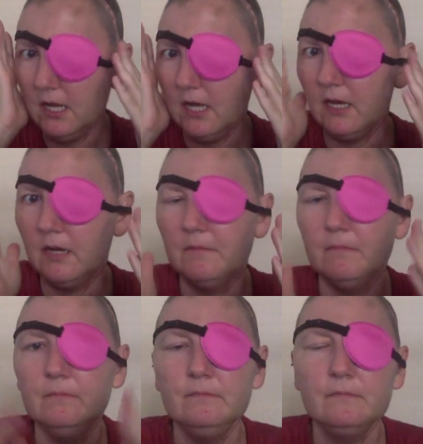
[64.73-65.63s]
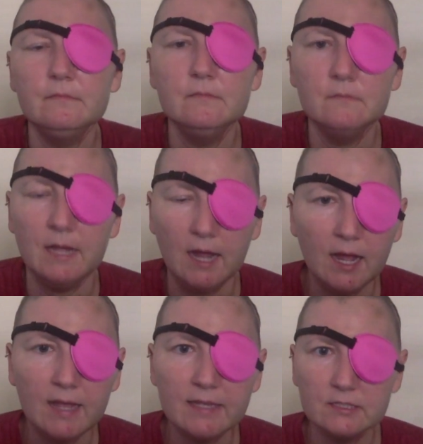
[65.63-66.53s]
My
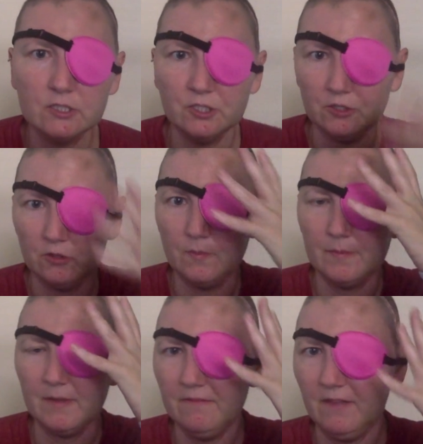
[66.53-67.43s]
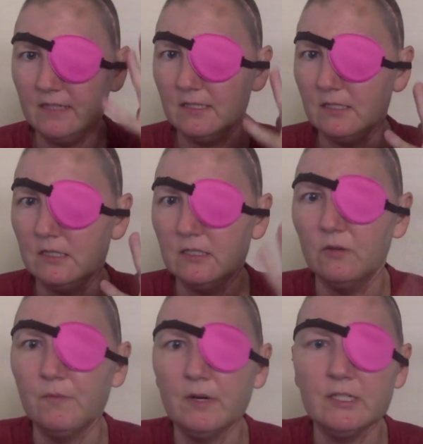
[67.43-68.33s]
eye is too, but my face is
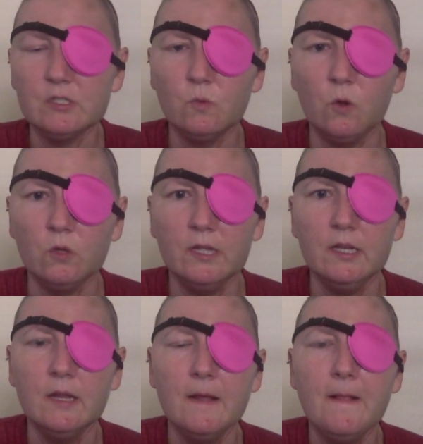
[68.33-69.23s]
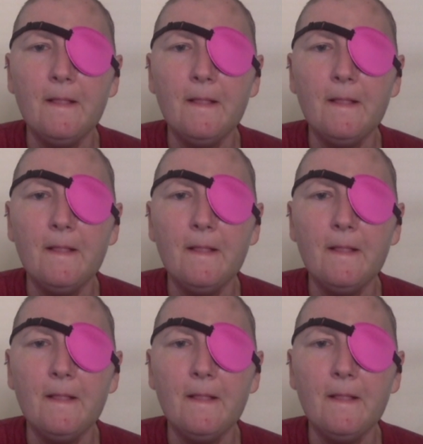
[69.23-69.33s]
still pretty swollen.